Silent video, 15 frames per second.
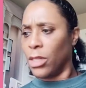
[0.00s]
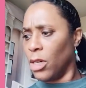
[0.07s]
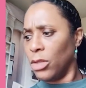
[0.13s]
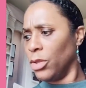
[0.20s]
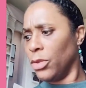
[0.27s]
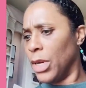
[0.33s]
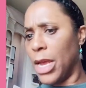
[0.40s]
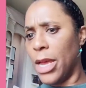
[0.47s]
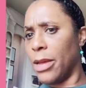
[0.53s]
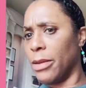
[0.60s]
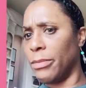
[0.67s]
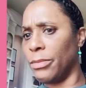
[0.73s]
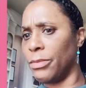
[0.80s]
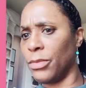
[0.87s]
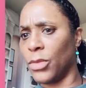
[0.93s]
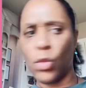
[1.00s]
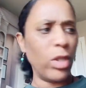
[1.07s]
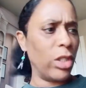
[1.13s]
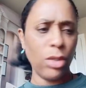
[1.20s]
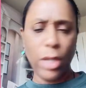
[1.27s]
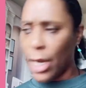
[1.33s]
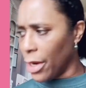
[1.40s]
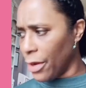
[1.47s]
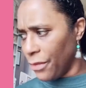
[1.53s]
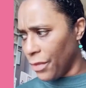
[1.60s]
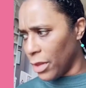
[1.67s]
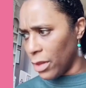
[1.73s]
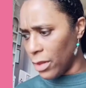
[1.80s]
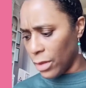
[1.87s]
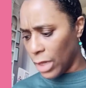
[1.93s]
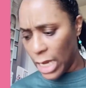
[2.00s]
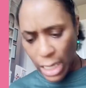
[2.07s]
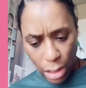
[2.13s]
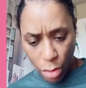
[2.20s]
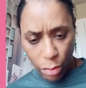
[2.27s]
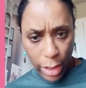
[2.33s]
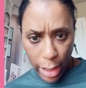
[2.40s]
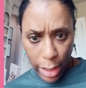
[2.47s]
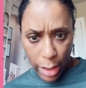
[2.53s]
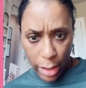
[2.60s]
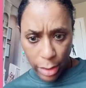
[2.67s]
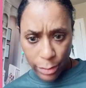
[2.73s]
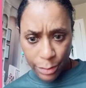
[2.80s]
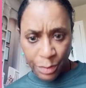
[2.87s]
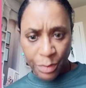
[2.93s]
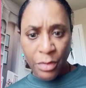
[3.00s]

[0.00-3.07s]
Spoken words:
Don't do that. What you caring for? He don't care.